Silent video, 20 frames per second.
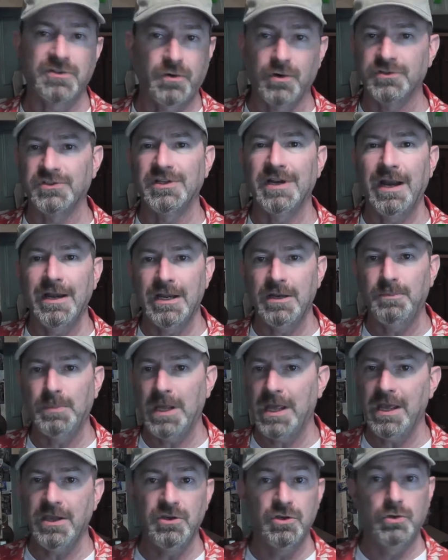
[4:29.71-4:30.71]
Of course, in I D
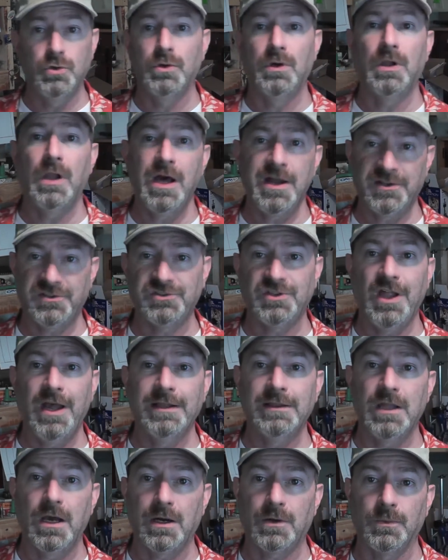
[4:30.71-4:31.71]
P A, you do a lot of
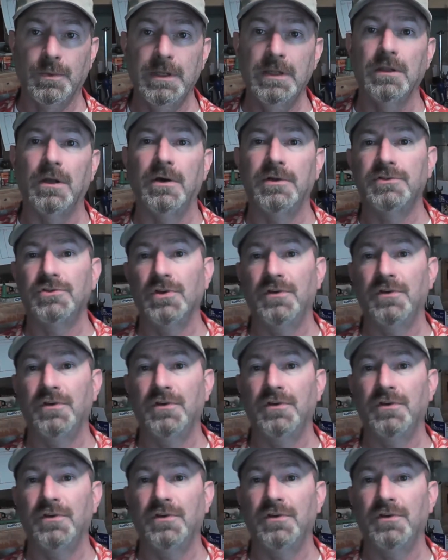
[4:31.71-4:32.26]
slide lock reloads,